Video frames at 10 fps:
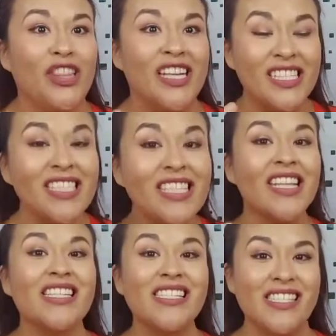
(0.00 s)

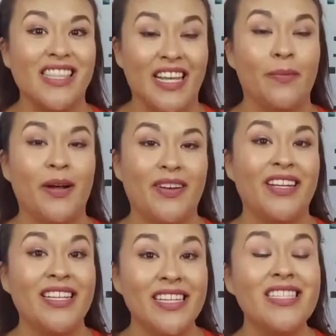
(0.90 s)
Let's think about
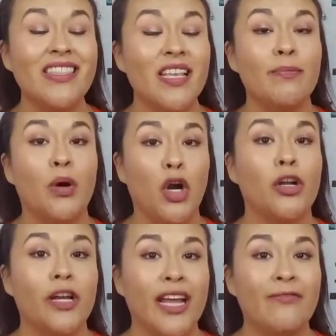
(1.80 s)
it. It is theme park,